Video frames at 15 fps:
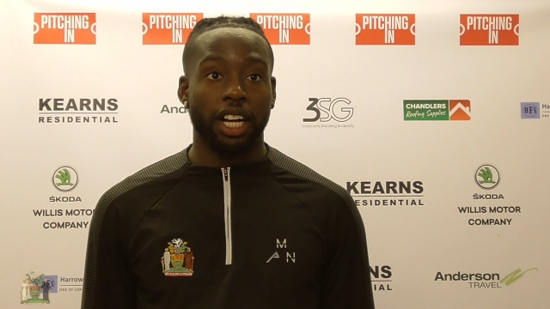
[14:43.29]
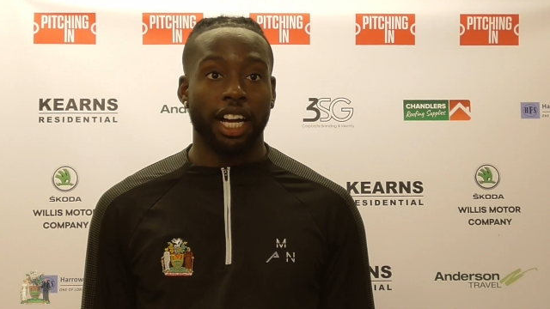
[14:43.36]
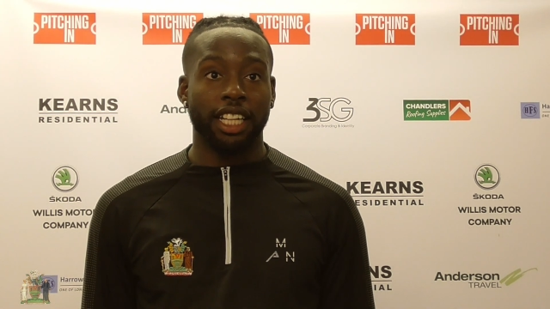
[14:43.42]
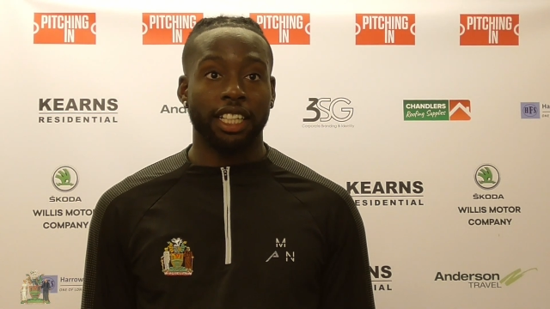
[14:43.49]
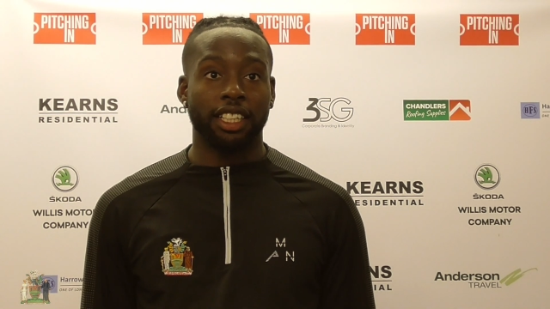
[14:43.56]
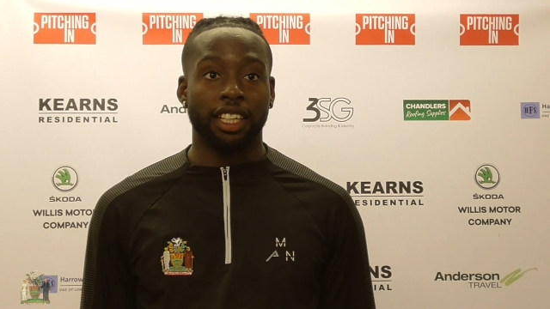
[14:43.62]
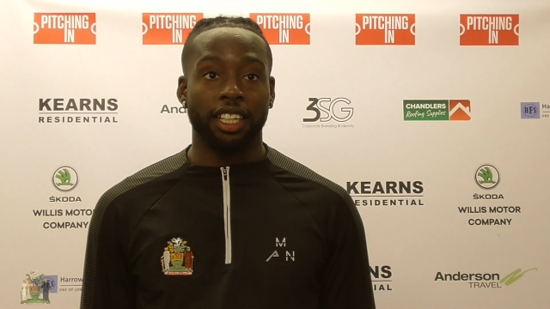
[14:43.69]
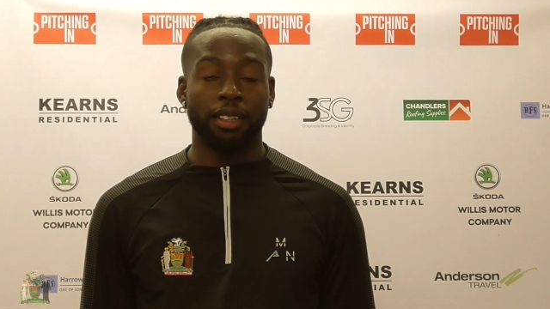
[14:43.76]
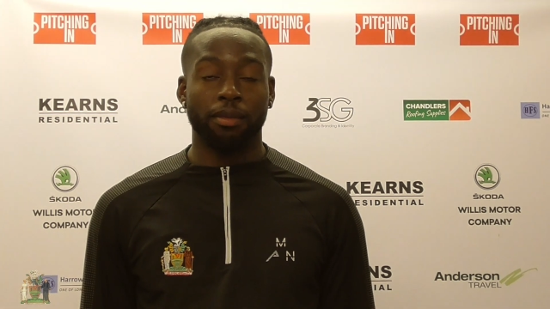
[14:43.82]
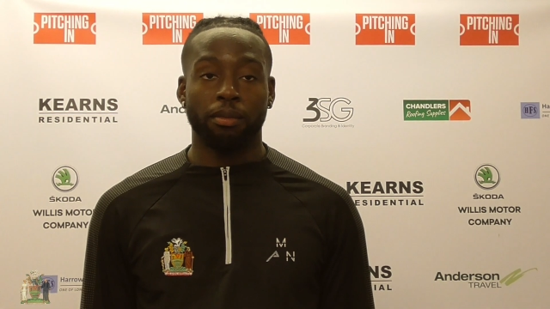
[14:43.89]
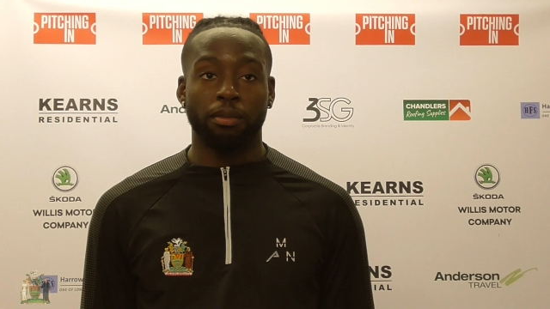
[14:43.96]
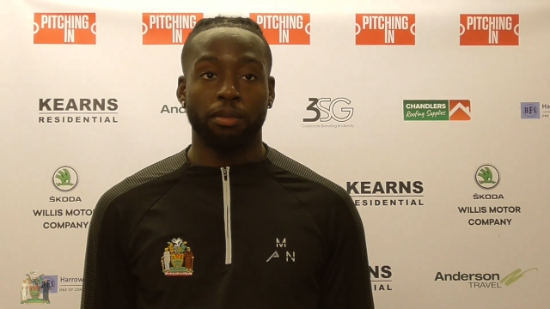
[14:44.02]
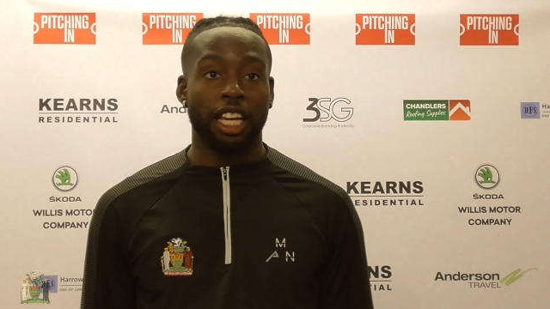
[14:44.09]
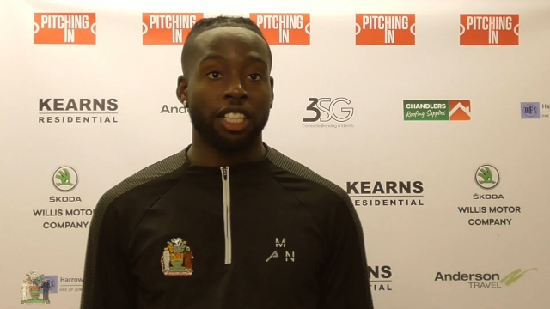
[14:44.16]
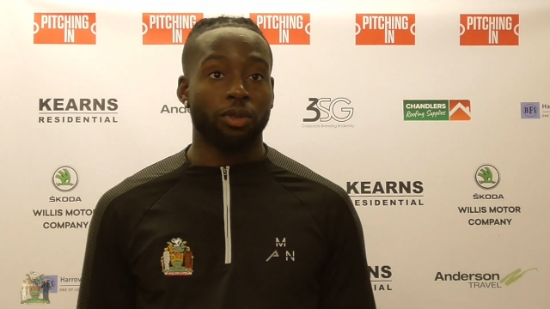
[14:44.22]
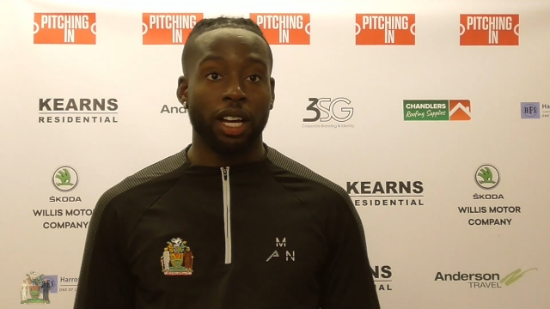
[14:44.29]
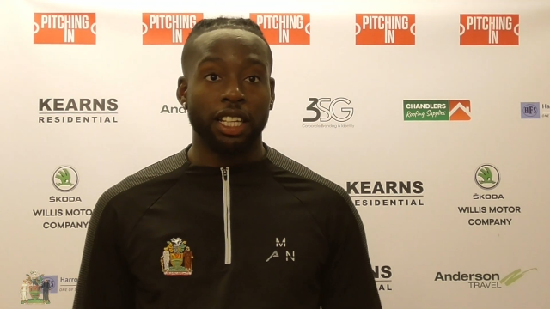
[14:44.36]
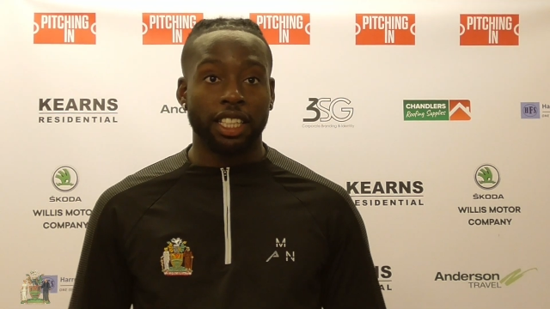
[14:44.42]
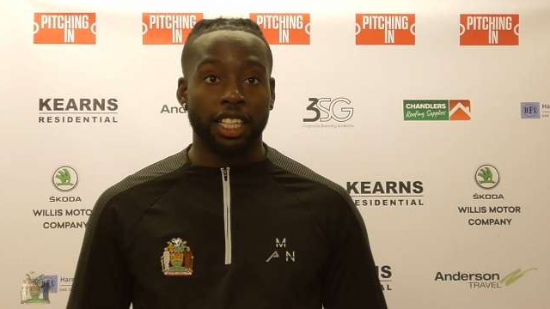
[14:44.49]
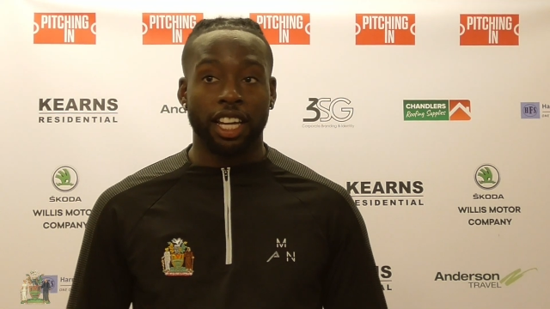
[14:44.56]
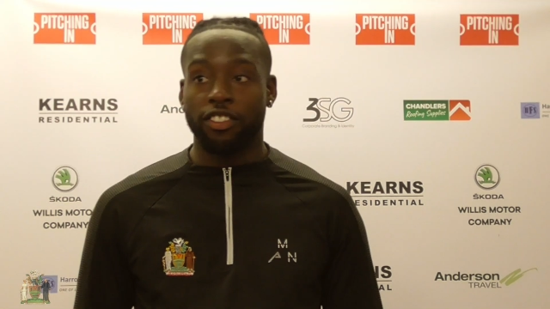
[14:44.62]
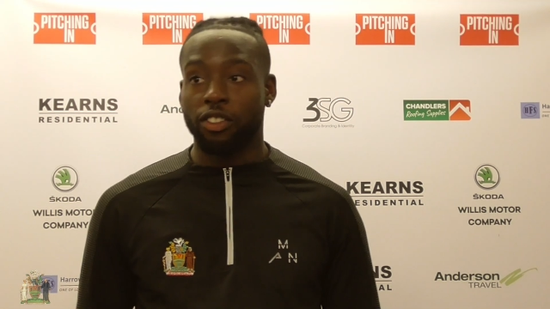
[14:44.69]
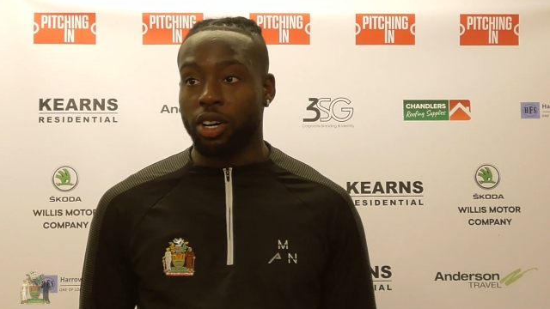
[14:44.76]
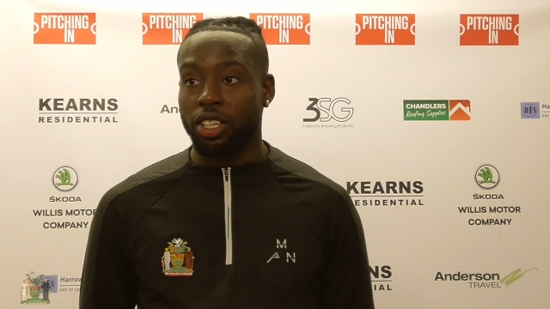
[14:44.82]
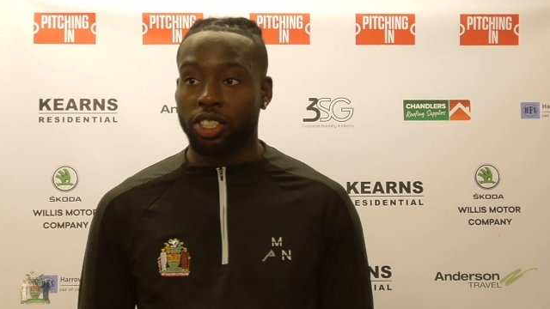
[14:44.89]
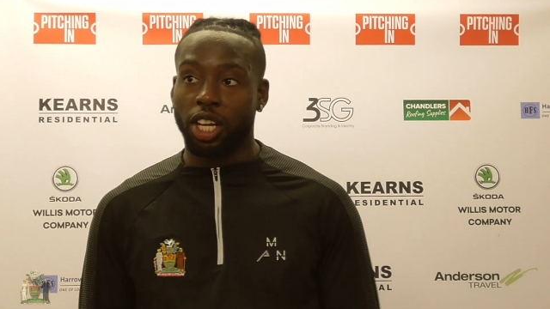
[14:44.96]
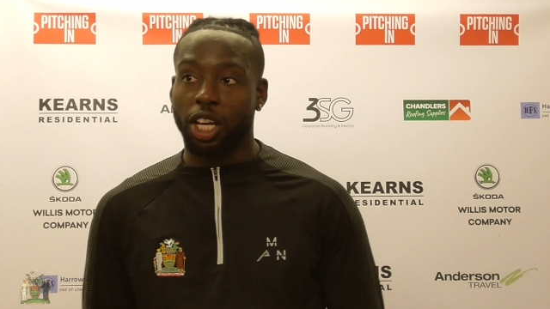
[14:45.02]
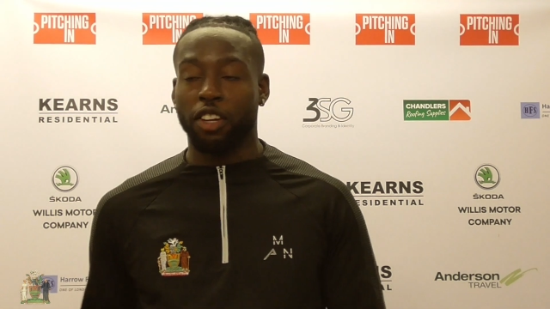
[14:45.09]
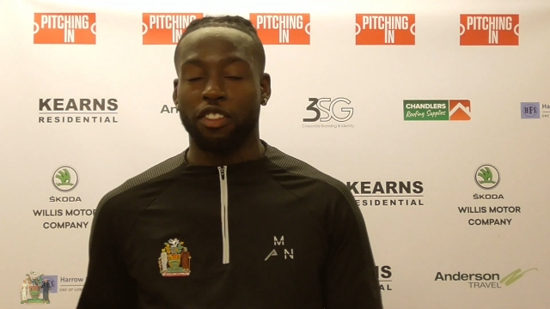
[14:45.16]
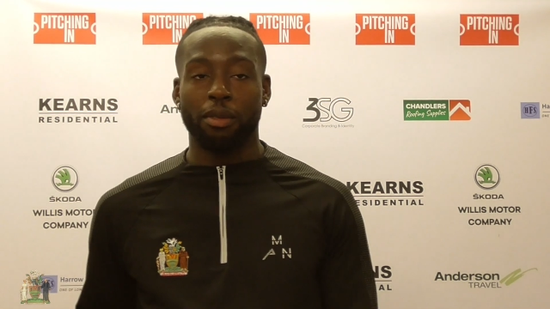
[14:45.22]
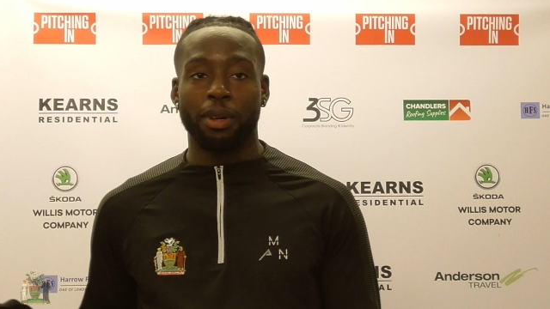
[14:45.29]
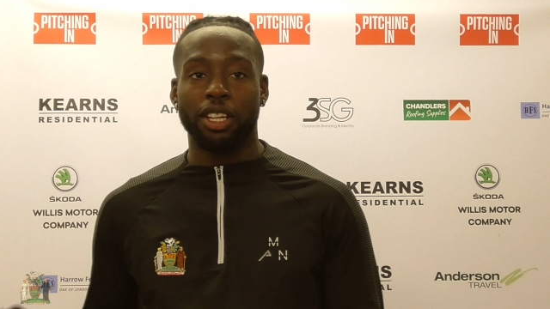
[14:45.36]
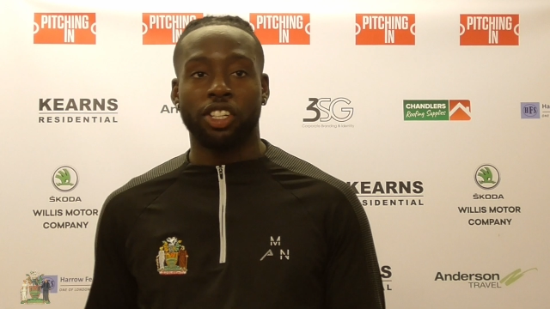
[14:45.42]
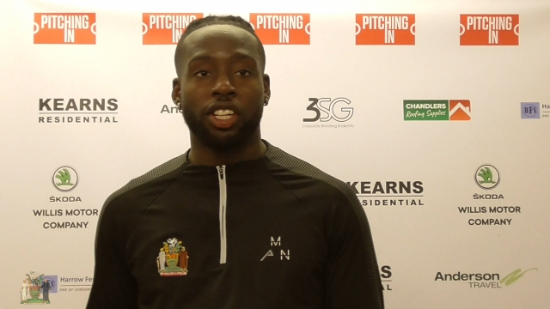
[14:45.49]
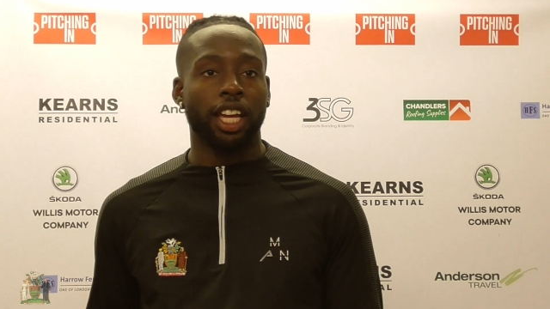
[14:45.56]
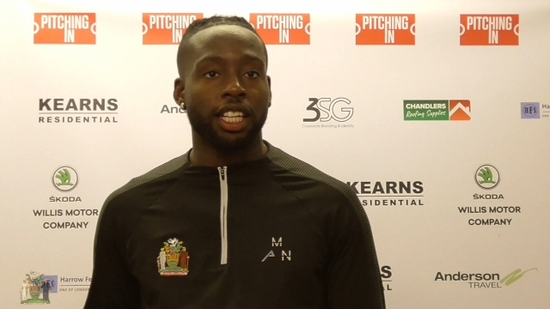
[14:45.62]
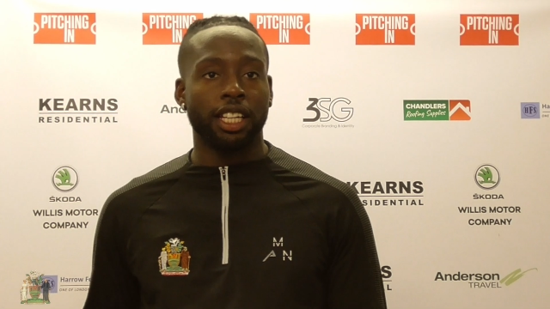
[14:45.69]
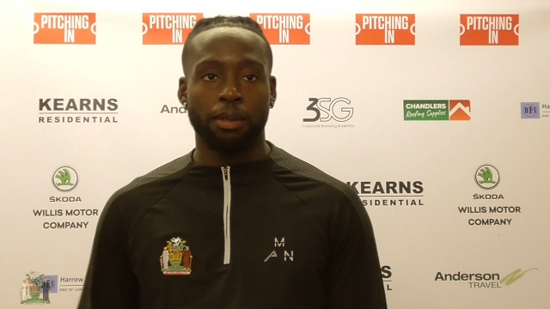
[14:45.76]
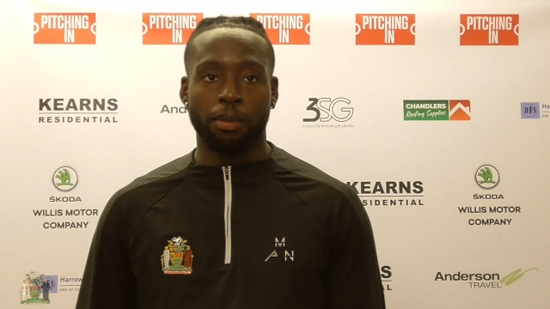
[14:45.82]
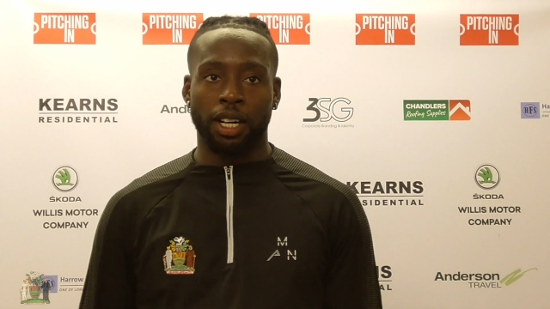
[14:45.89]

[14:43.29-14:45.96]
And that's what I did. I thought I started off a bit shaky,